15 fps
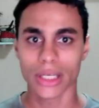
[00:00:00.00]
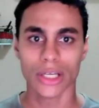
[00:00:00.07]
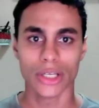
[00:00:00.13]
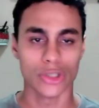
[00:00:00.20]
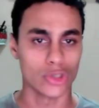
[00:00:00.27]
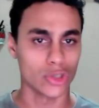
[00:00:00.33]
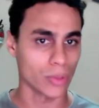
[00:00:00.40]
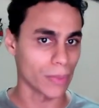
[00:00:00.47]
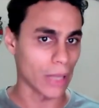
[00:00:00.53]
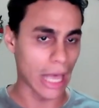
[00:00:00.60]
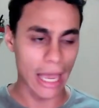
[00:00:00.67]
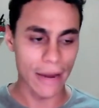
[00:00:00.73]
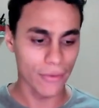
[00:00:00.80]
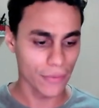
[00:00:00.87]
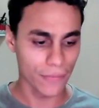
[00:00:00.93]
You drop
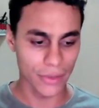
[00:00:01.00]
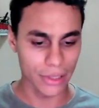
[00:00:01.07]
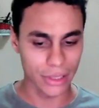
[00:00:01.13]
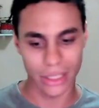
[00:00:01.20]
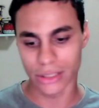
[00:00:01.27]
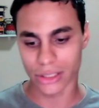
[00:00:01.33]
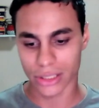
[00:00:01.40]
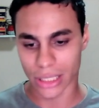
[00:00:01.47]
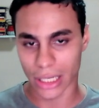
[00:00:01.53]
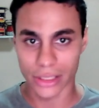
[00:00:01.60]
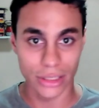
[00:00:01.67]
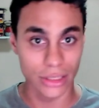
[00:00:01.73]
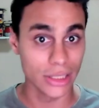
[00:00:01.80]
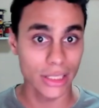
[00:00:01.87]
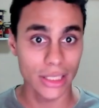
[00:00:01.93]
everything and start
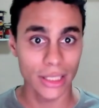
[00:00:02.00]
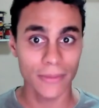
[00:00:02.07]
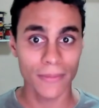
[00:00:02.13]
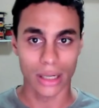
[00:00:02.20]
digging